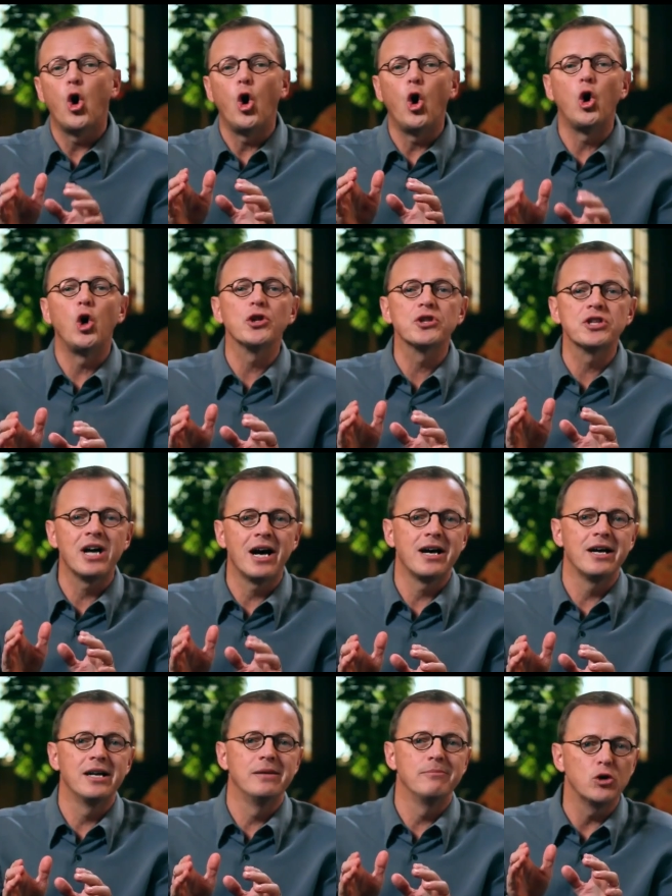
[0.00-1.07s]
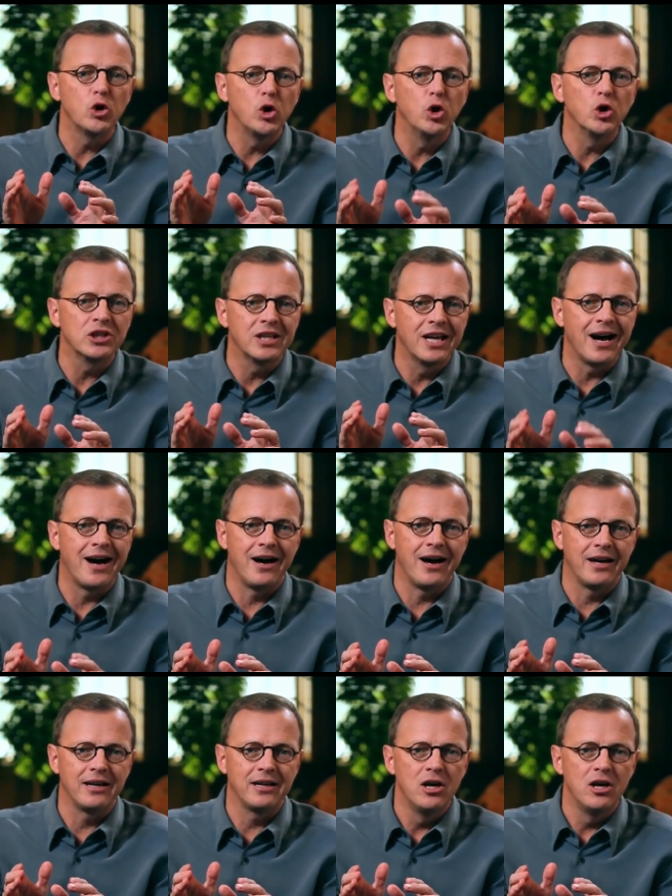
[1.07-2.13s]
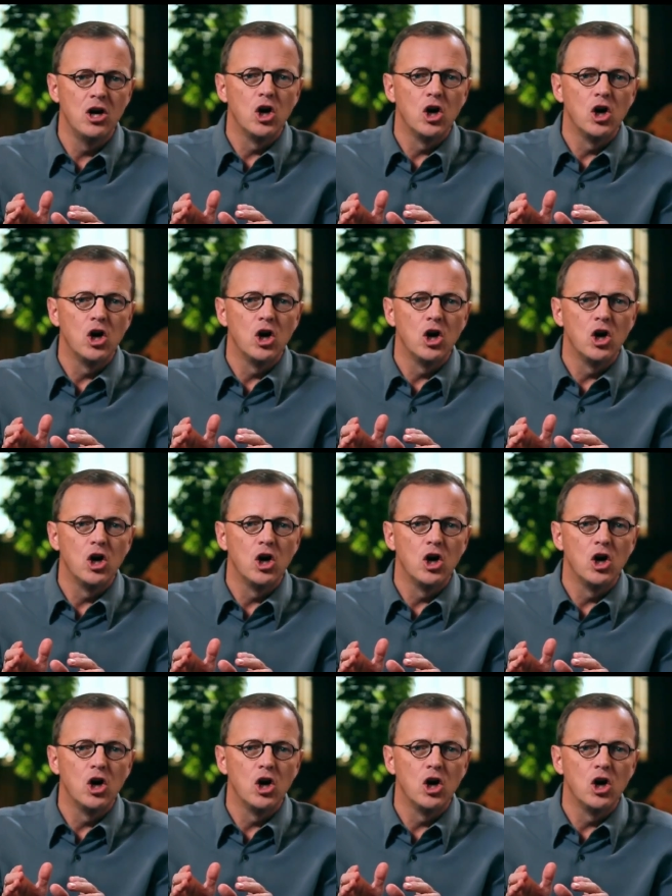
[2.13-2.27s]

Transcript: all time good guy.